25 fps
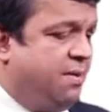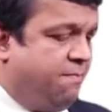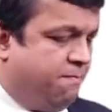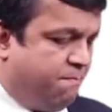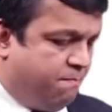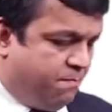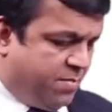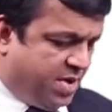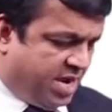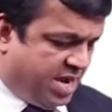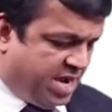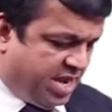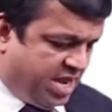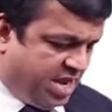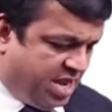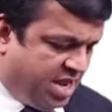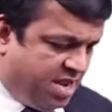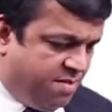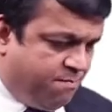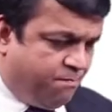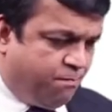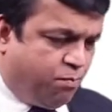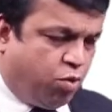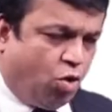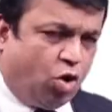My
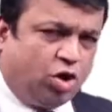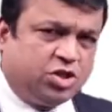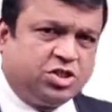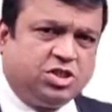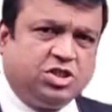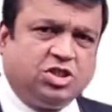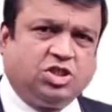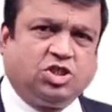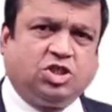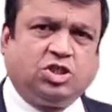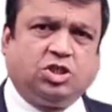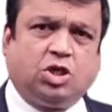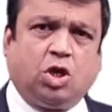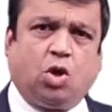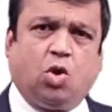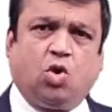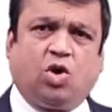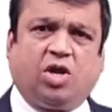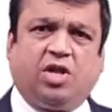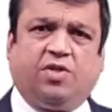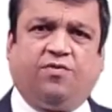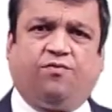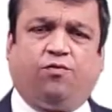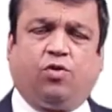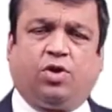important
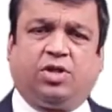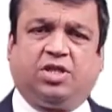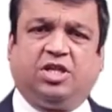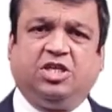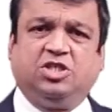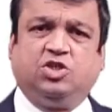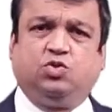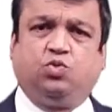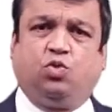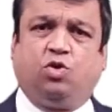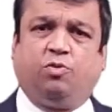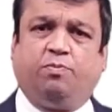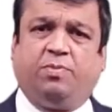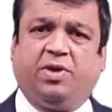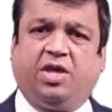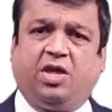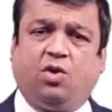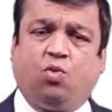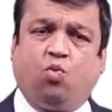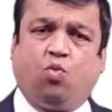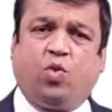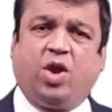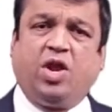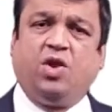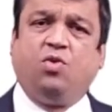slogan for this would be,
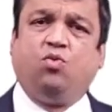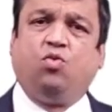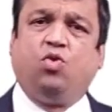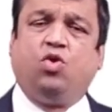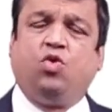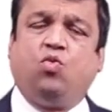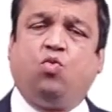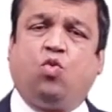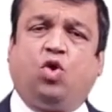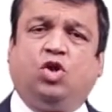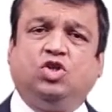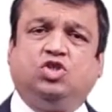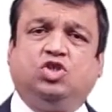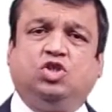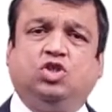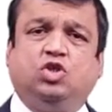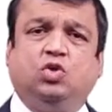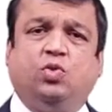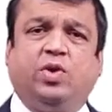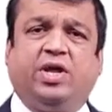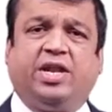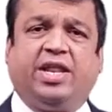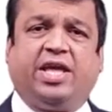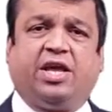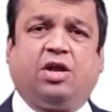when we want to
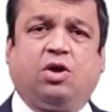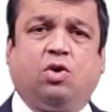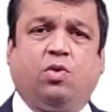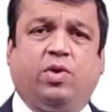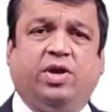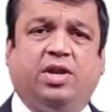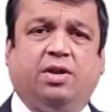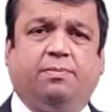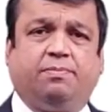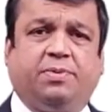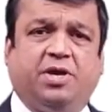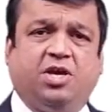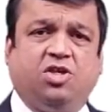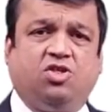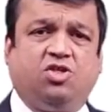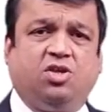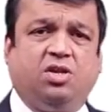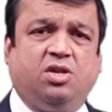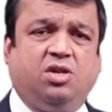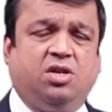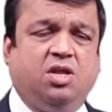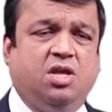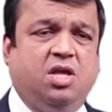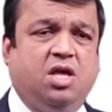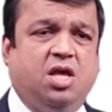do an echo in a
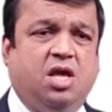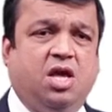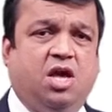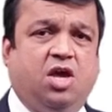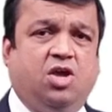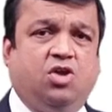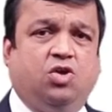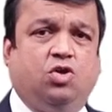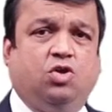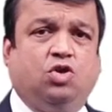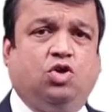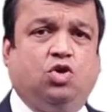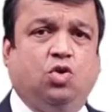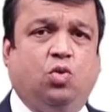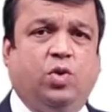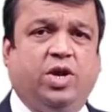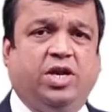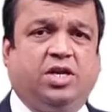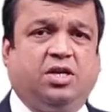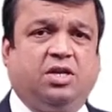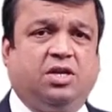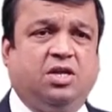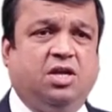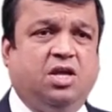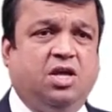patient, you do
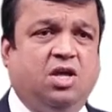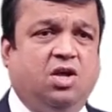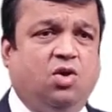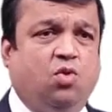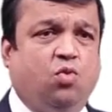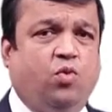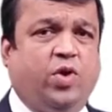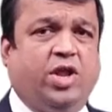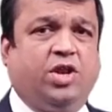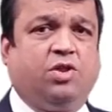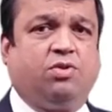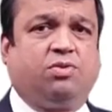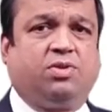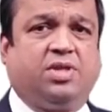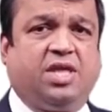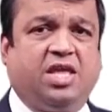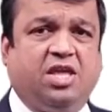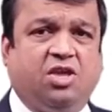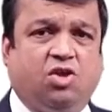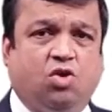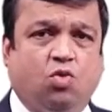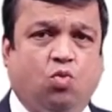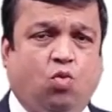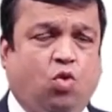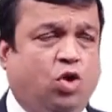it when you
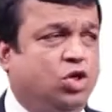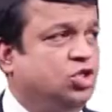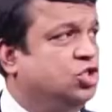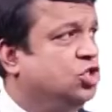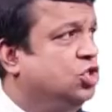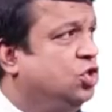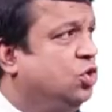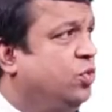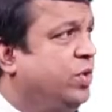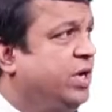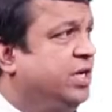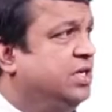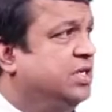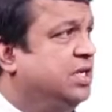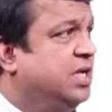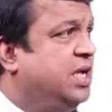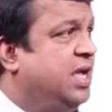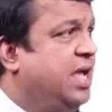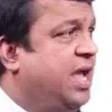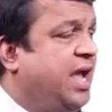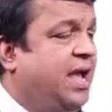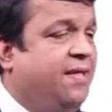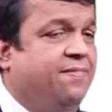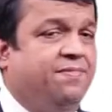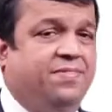think you want to do it.
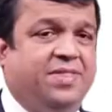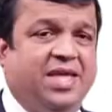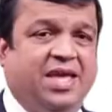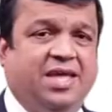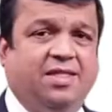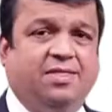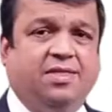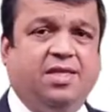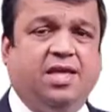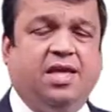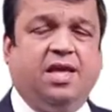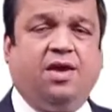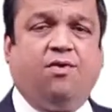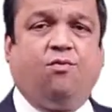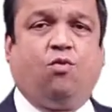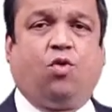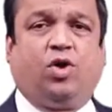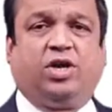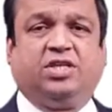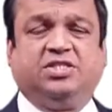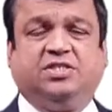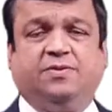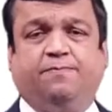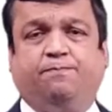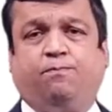And then
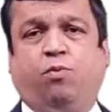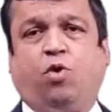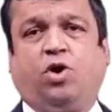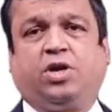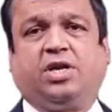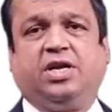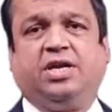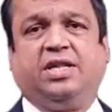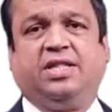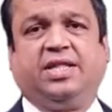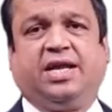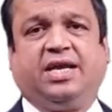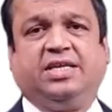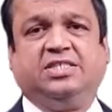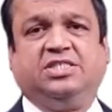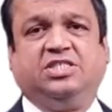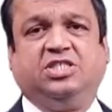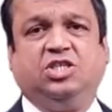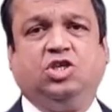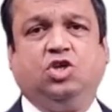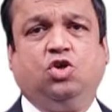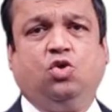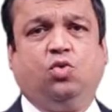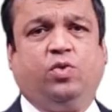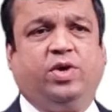what is important in
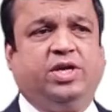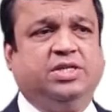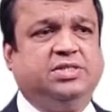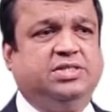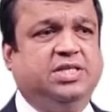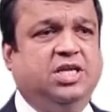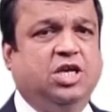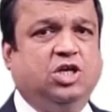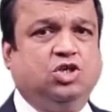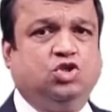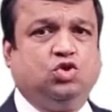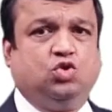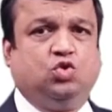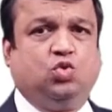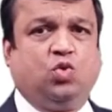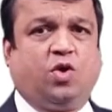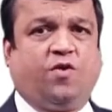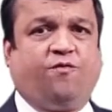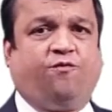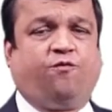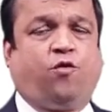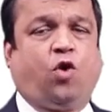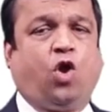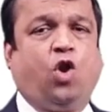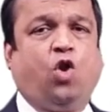ICU is to do a
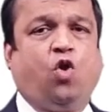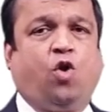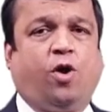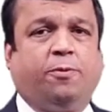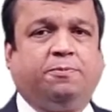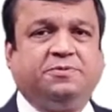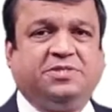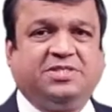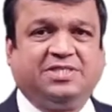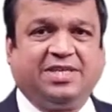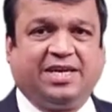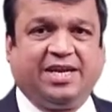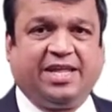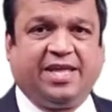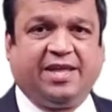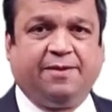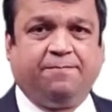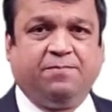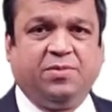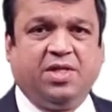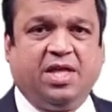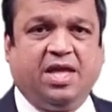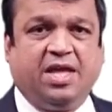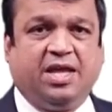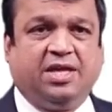follow-up study
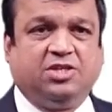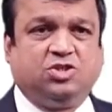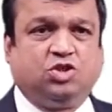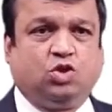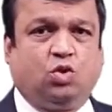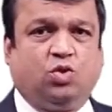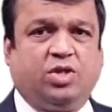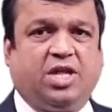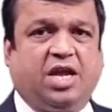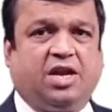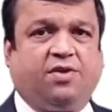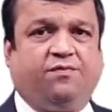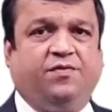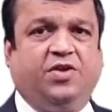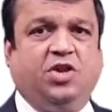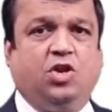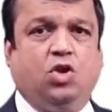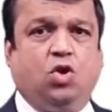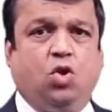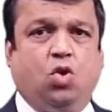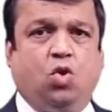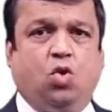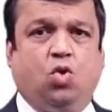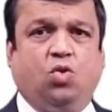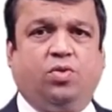so that we
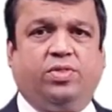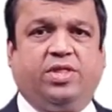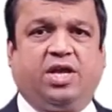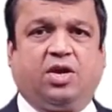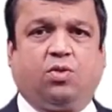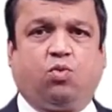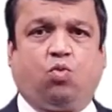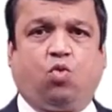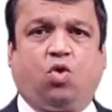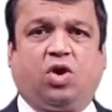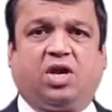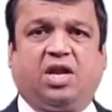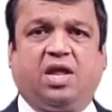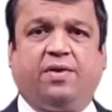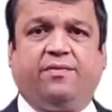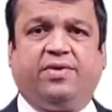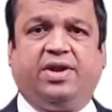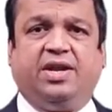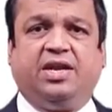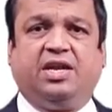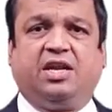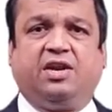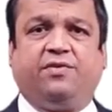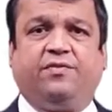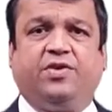know that whatever
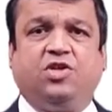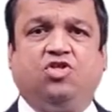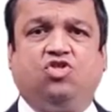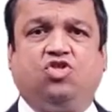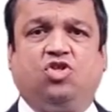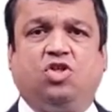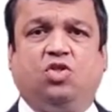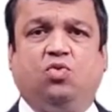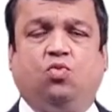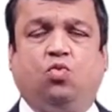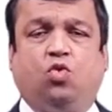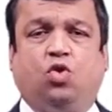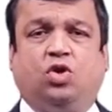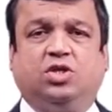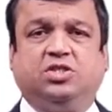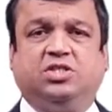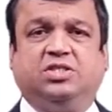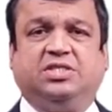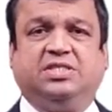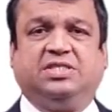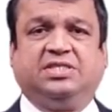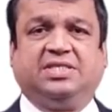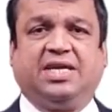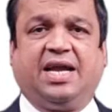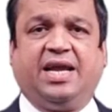intervention was
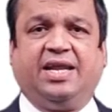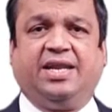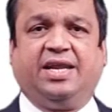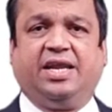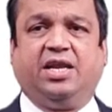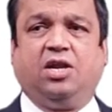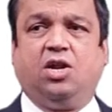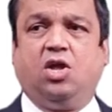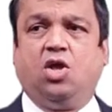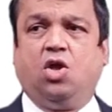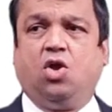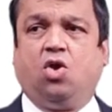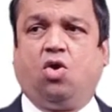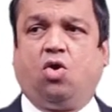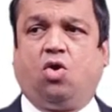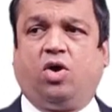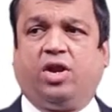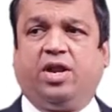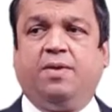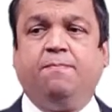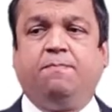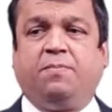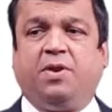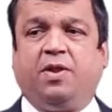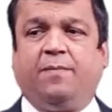decided or
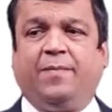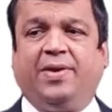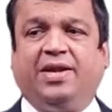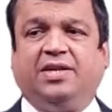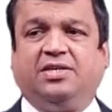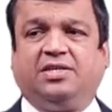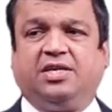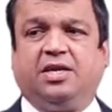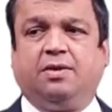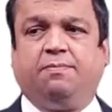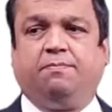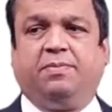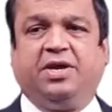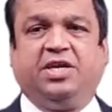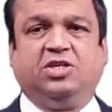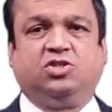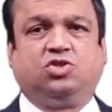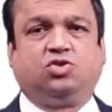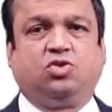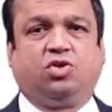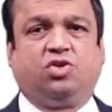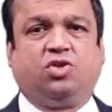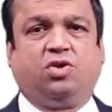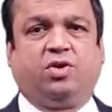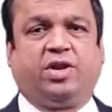implemented
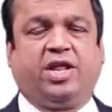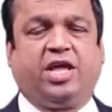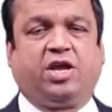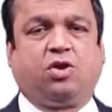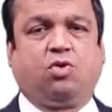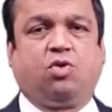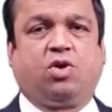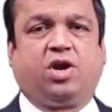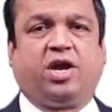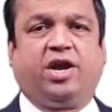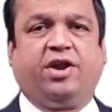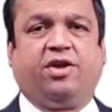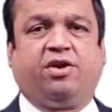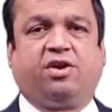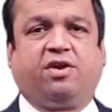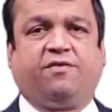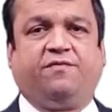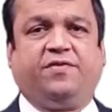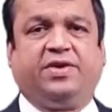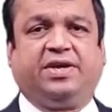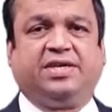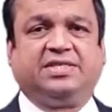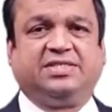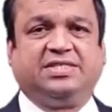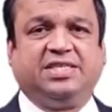based on your
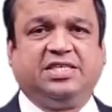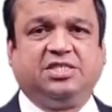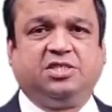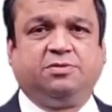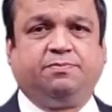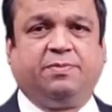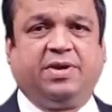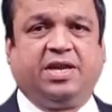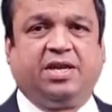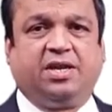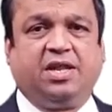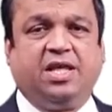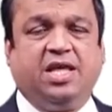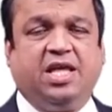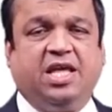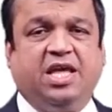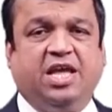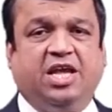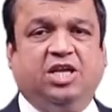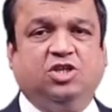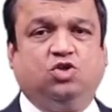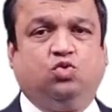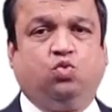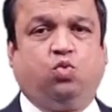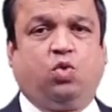echocardiographic assessment
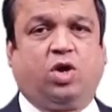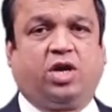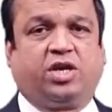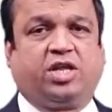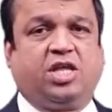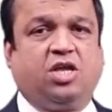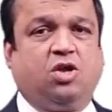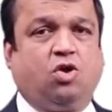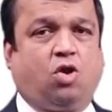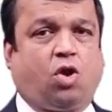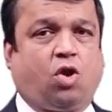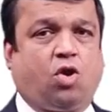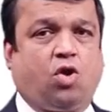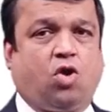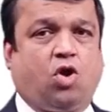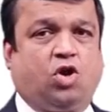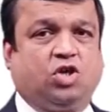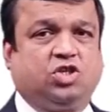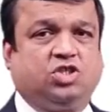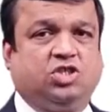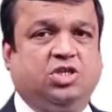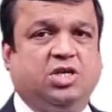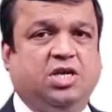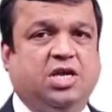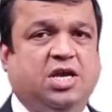is working or
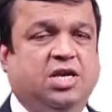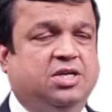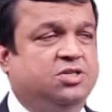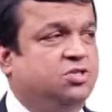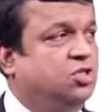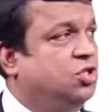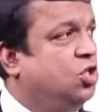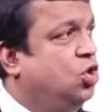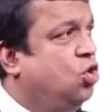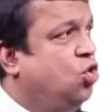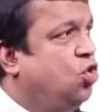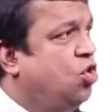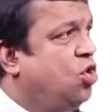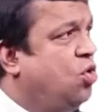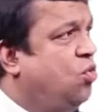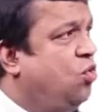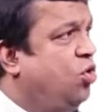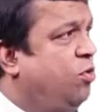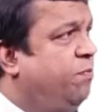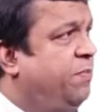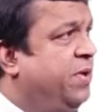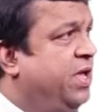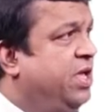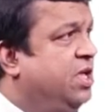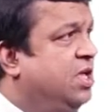not. So the logo
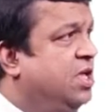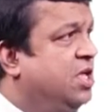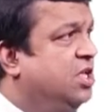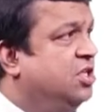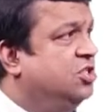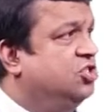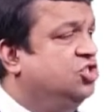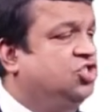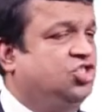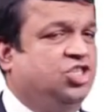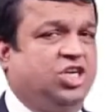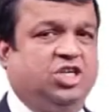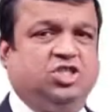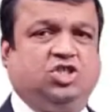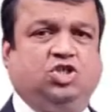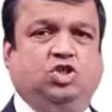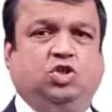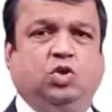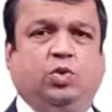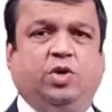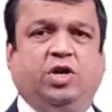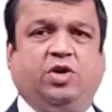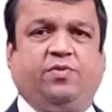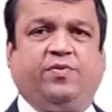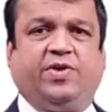would be, just
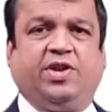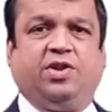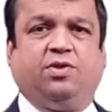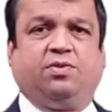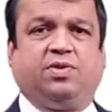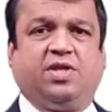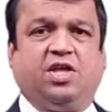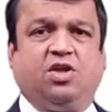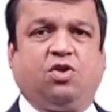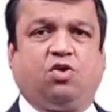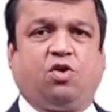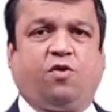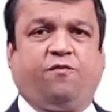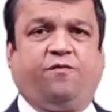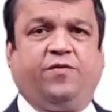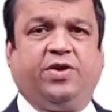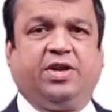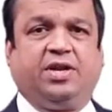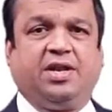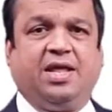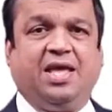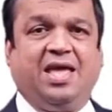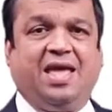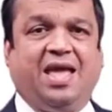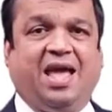do it when you think of
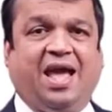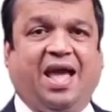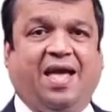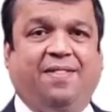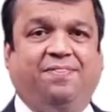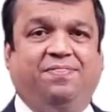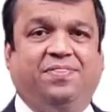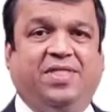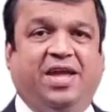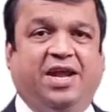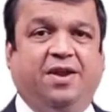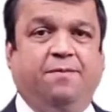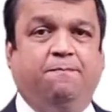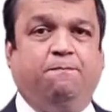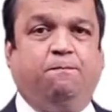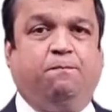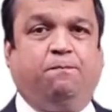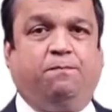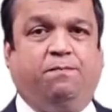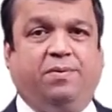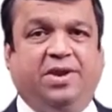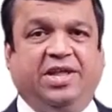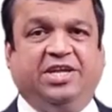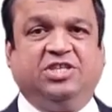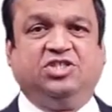it, and then
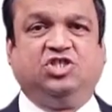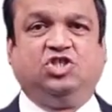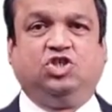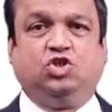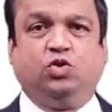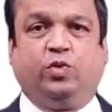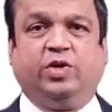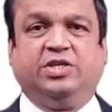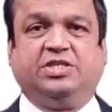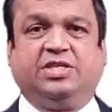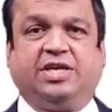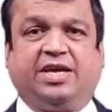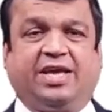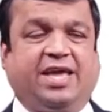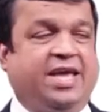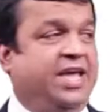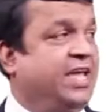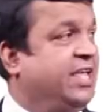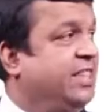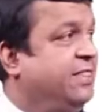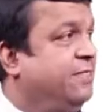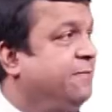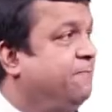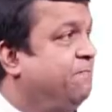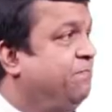please do it
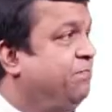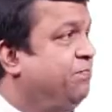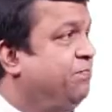again.